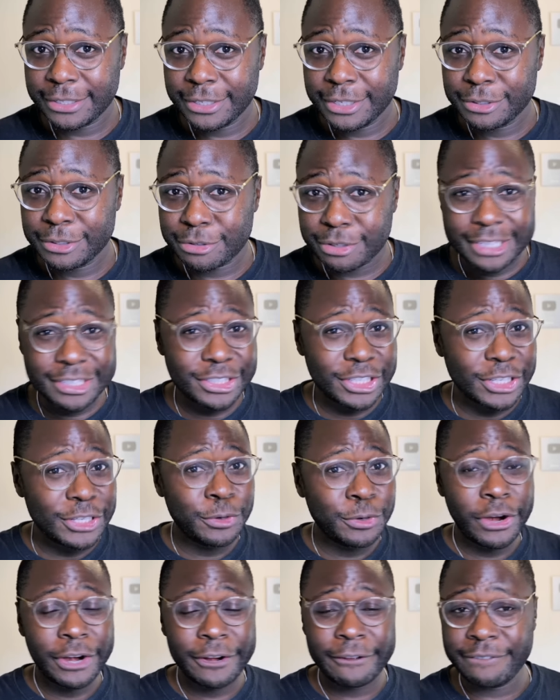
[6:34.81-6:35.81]
So let's say you
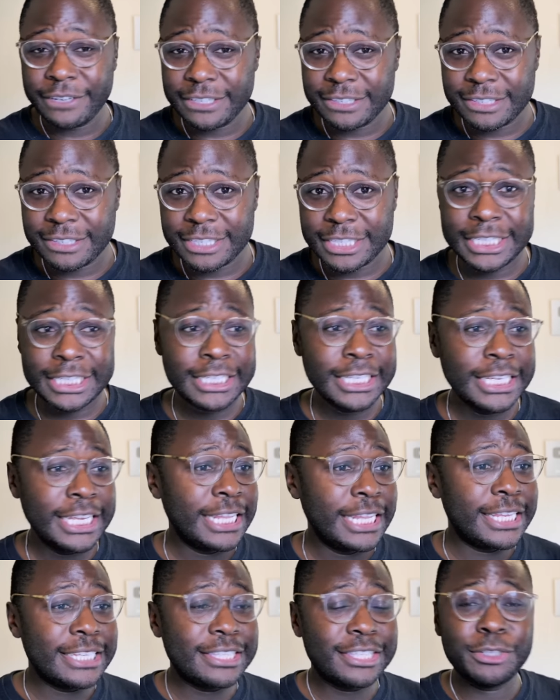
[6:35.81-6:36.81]
aren't a VC,
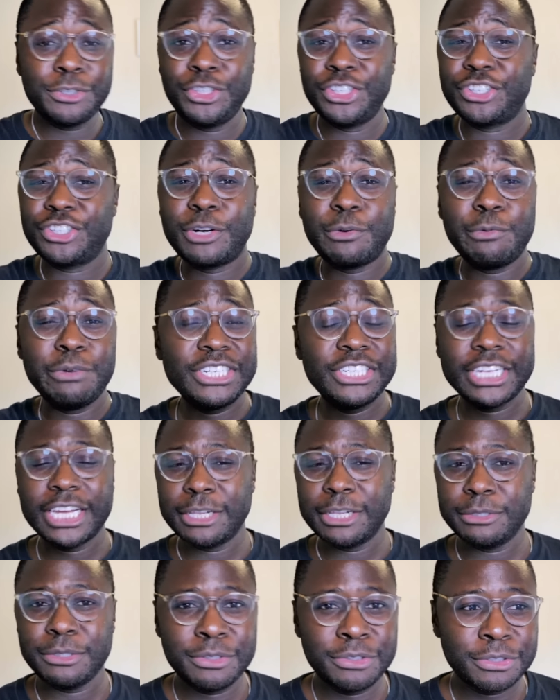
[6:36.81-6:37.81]
let's say you're just a retail
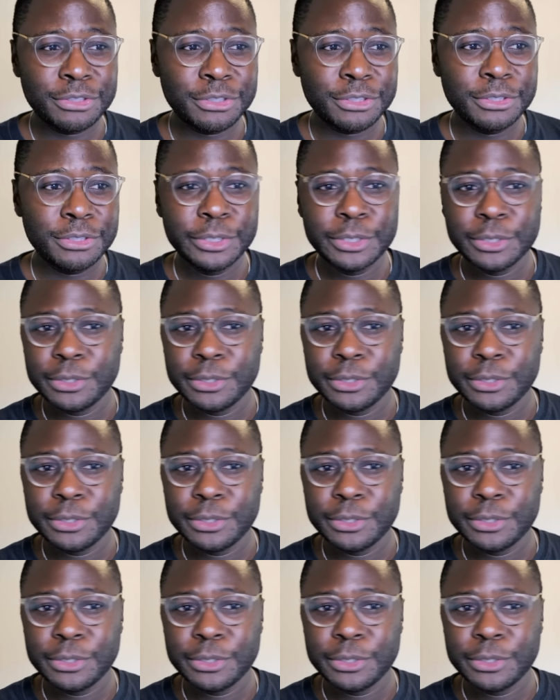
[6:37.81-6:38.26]
user